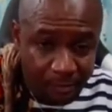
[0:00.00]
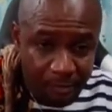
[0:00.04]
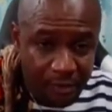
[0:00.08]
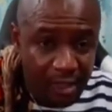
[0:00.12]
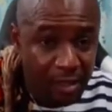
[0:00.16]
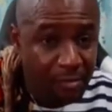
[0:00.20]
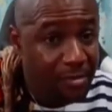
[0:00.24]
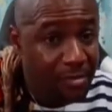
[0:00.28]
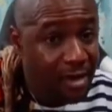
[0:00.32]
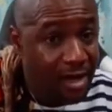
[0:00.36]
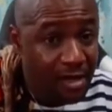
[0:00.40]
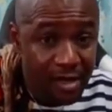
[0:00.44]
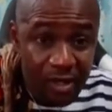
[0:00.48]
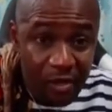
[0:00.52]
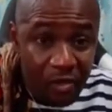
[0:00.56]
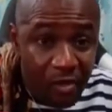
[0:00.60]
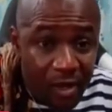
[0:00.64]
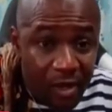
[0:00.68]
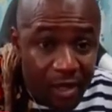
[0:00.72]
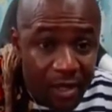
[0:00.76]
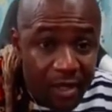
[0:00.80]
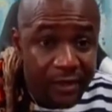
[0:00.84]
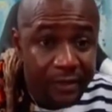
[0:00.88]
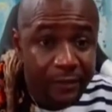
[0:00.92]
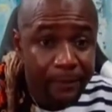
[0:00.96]
imani
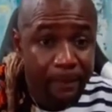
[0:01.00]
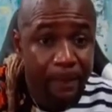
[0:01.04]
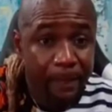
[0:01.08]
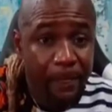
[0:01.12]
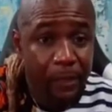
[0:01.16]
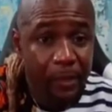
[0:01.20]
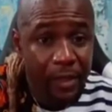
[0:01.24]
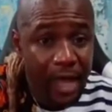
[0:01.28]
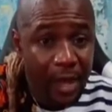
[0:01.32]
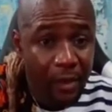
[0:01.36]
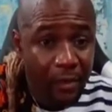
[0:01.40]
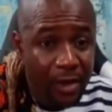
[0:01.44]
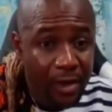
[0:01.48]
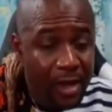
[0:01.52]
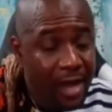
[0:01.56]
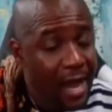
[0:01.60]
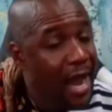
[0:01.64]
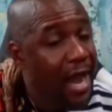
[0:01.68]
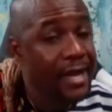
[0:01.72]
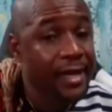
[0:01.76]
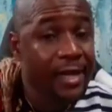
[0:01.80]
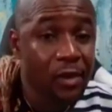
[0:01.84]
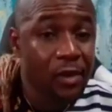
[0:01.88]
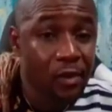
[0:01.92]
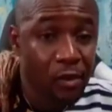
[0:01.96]
run nda we
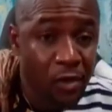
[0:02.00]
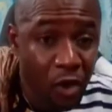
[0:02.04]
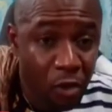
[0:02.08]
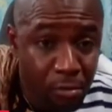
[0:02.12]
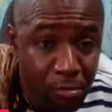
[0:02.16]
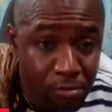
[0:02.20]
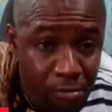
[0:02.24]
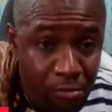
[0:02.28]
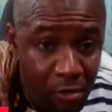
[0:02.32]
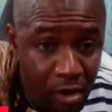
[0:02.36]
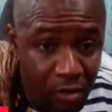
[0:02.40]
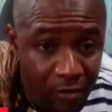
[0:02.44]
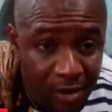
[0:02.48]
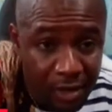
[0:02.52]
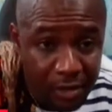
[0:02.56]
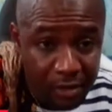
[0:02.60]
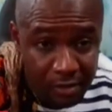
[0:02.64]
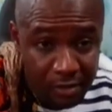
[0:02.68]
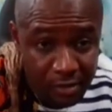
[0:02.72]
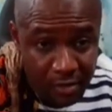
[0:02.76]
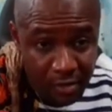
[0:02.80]
ani run na gbo won.